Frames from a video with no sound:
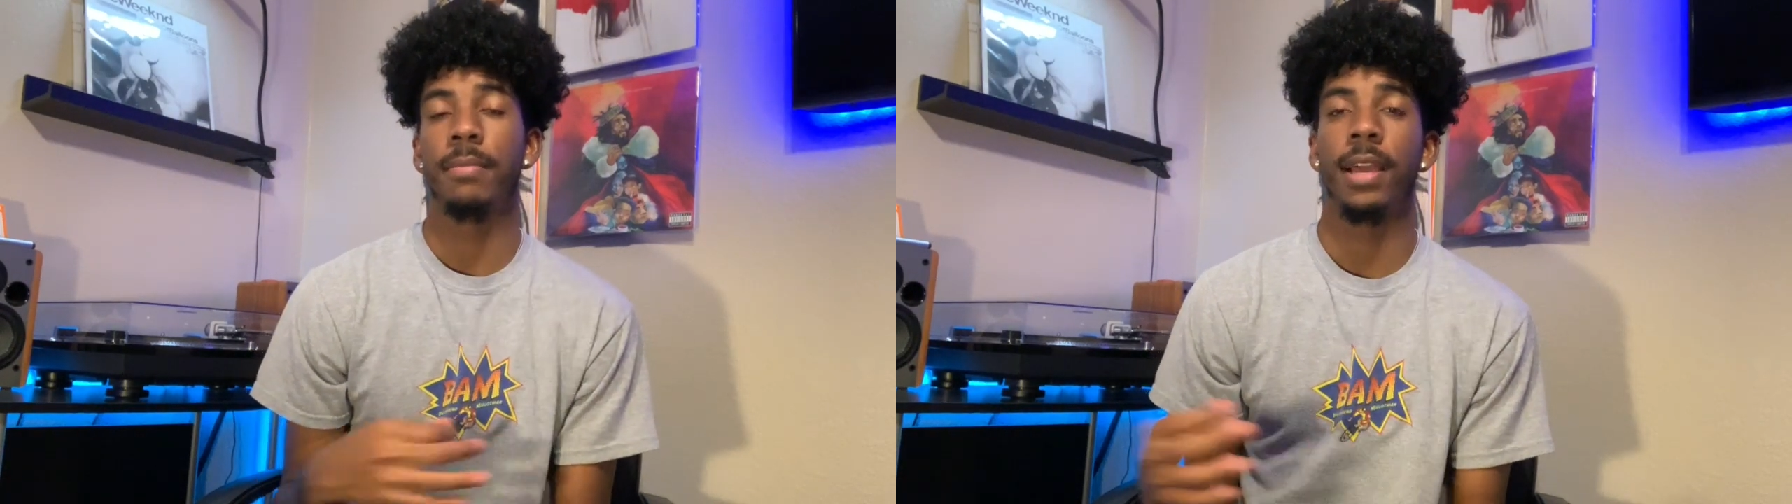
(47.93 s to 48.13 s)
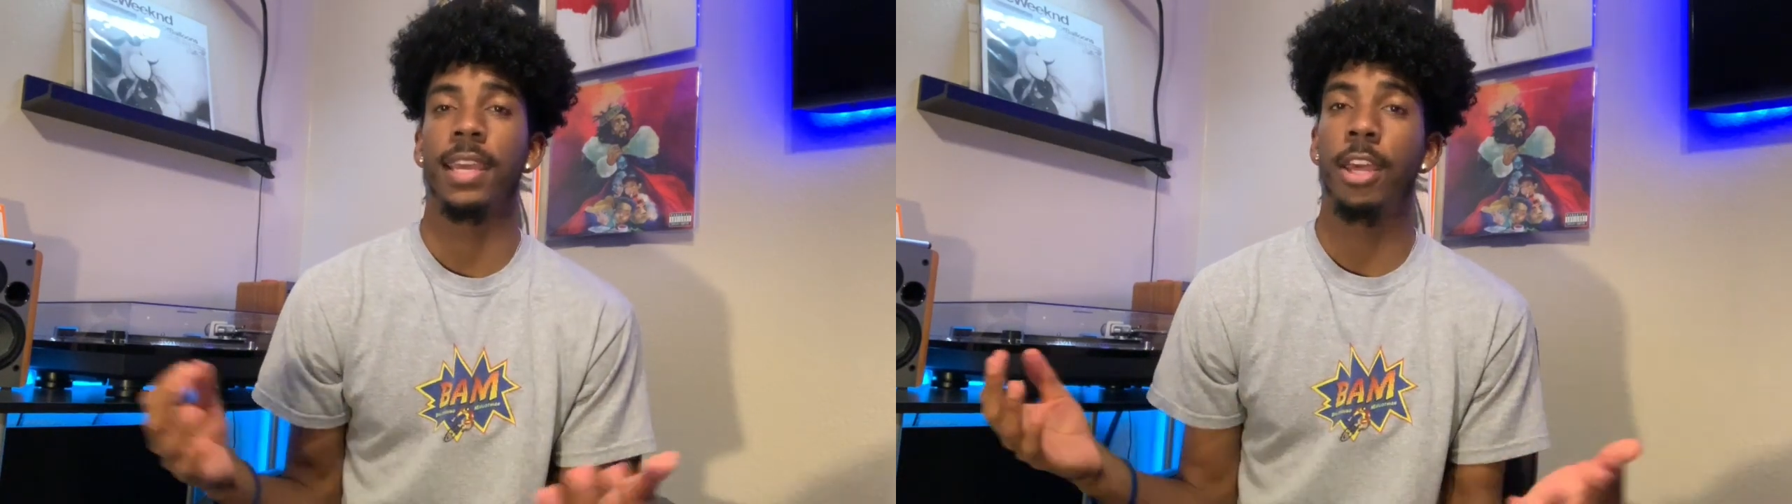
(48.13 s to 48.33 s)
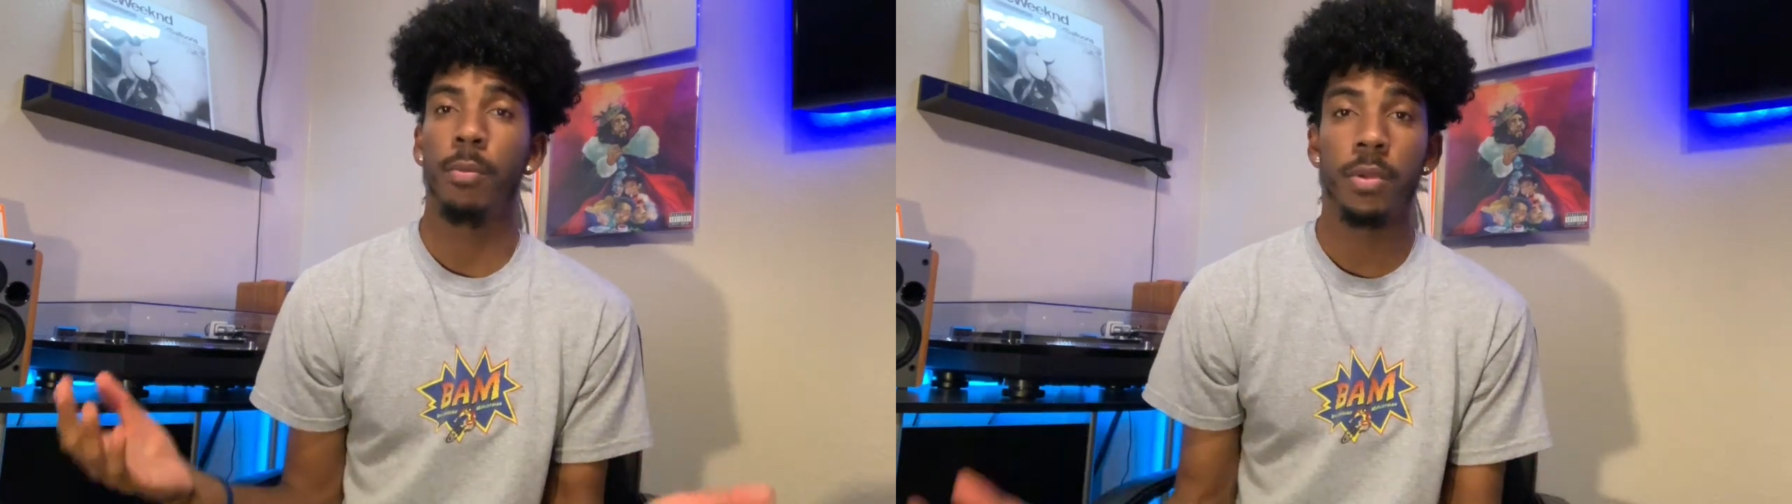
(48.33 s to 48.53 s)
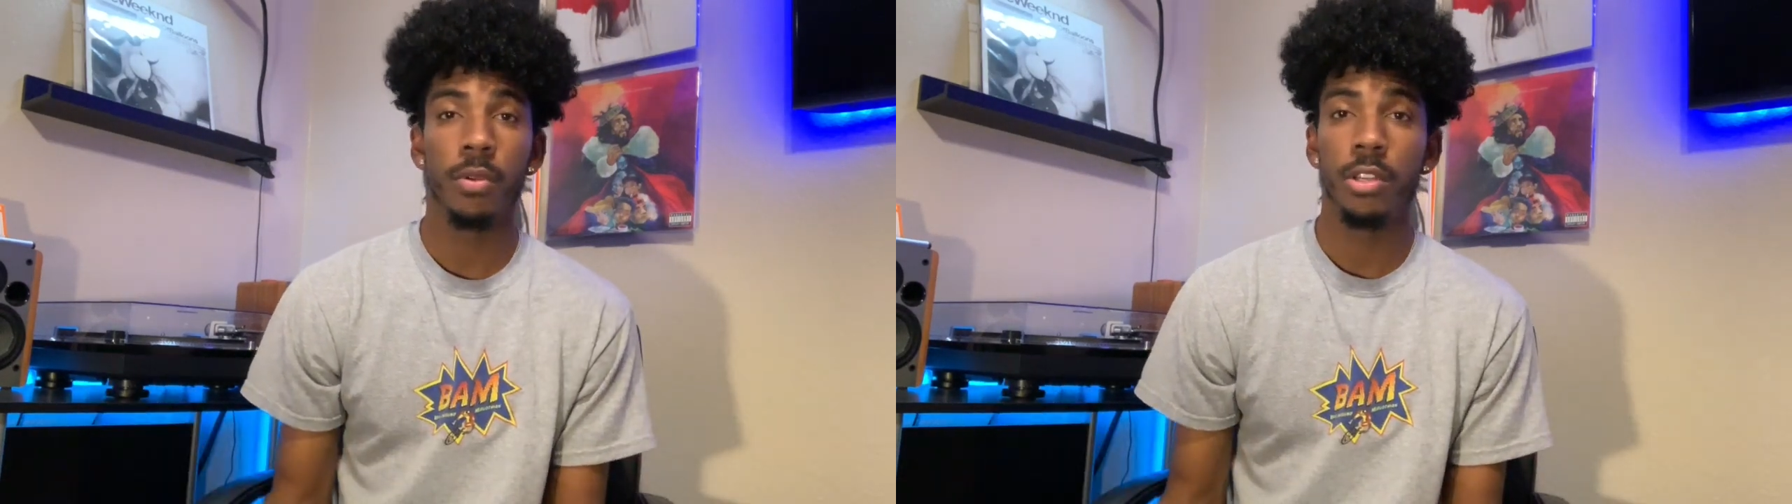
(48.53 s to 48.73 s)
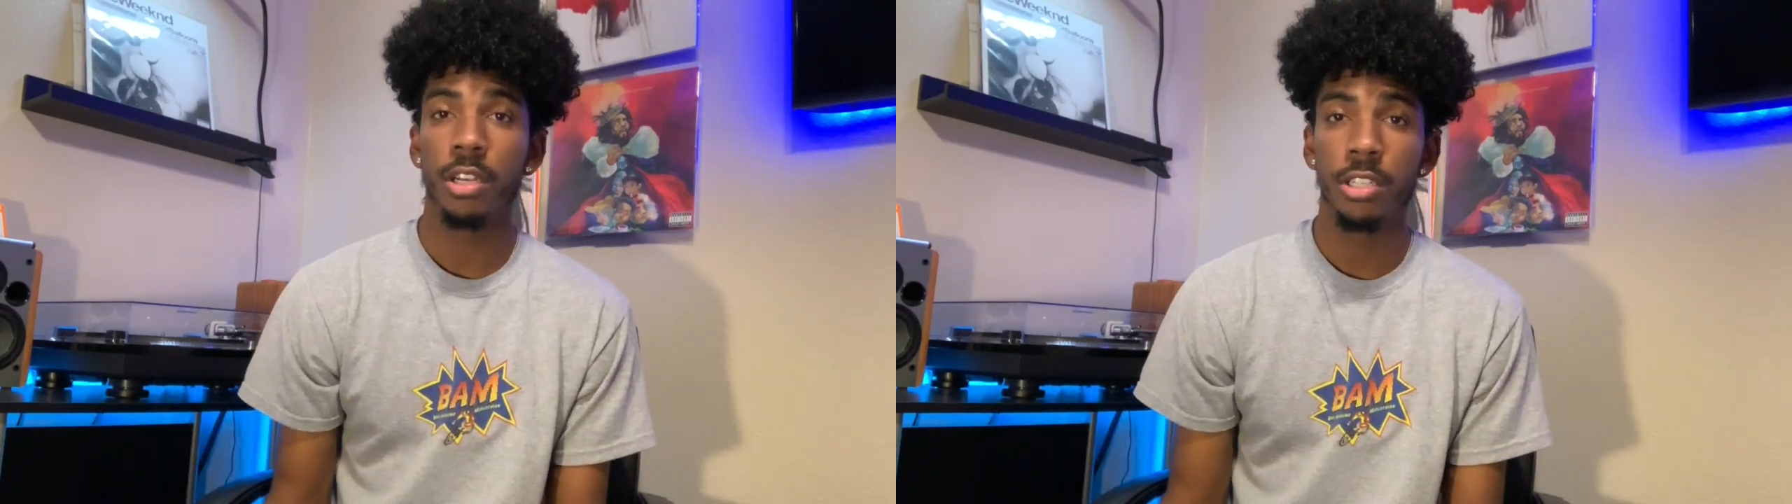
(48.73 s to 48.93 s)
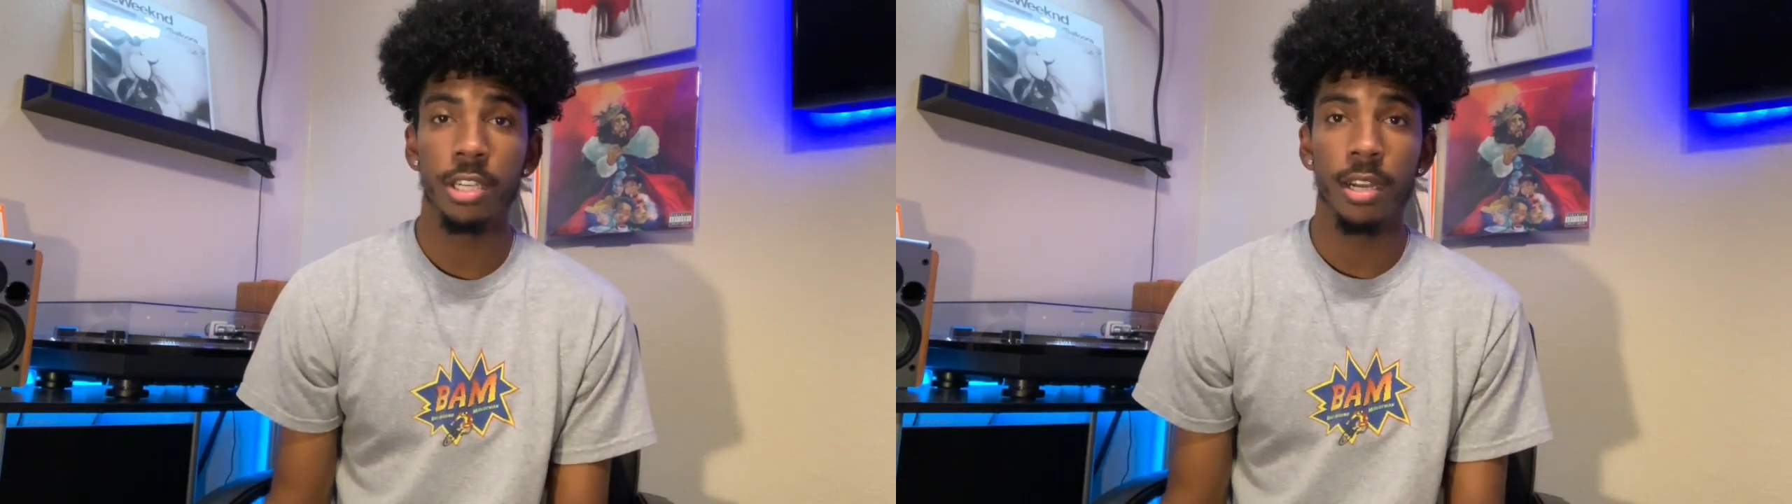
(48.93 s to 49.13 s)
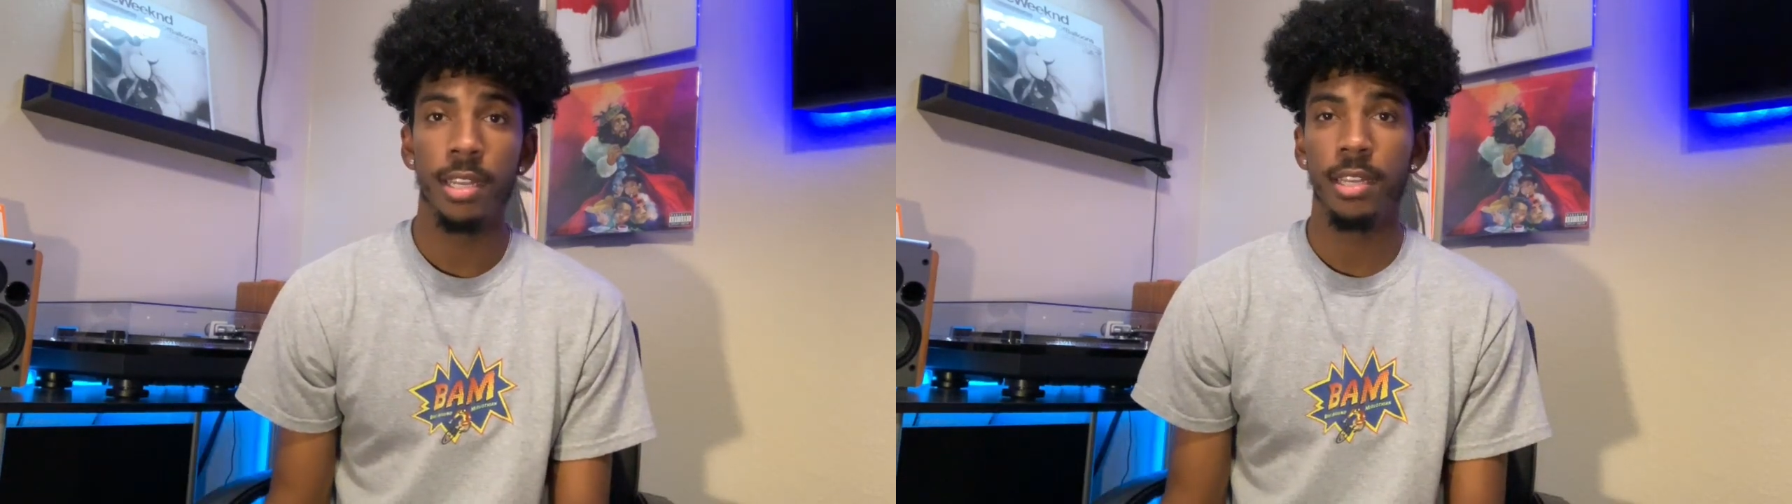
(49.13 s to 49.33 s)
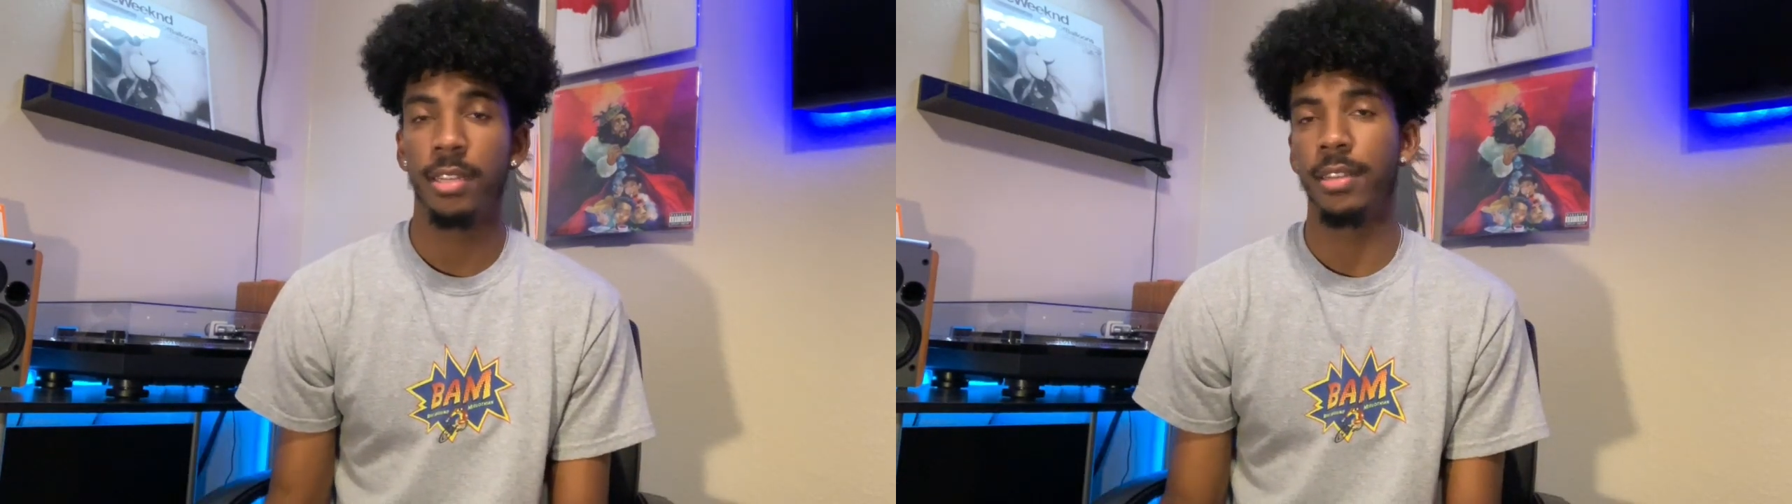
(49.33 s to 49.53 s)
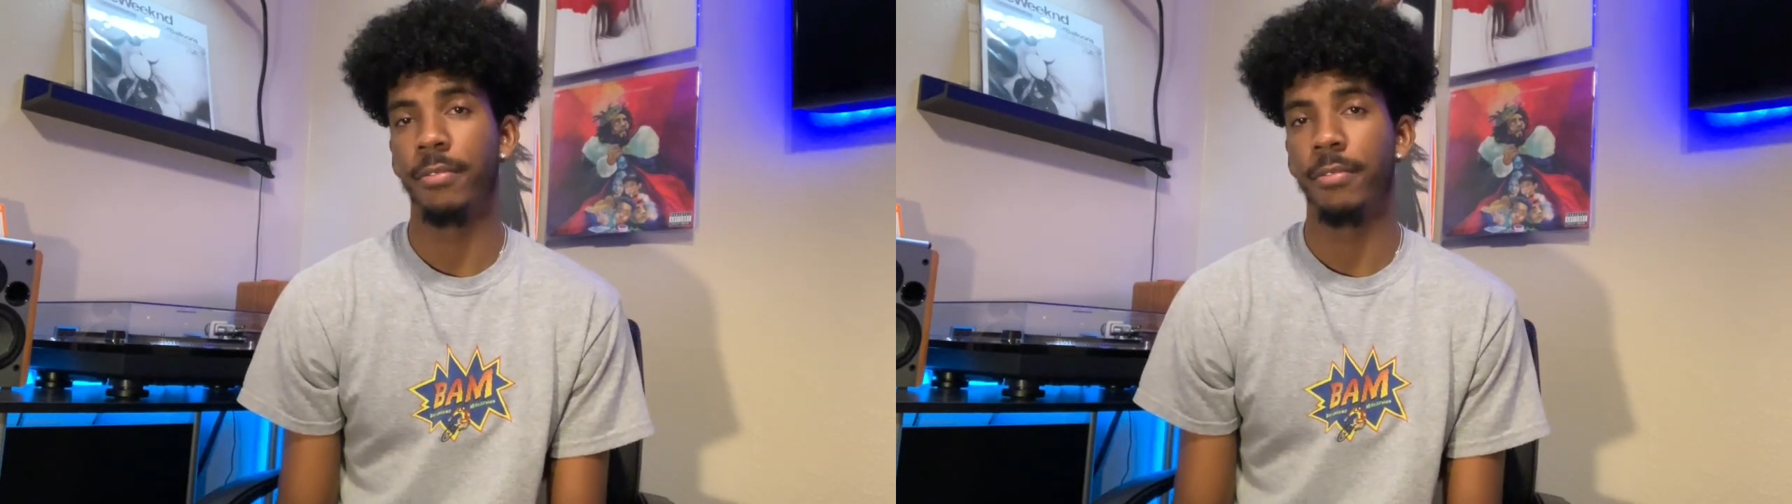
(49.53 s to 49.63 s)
might help you in your journey,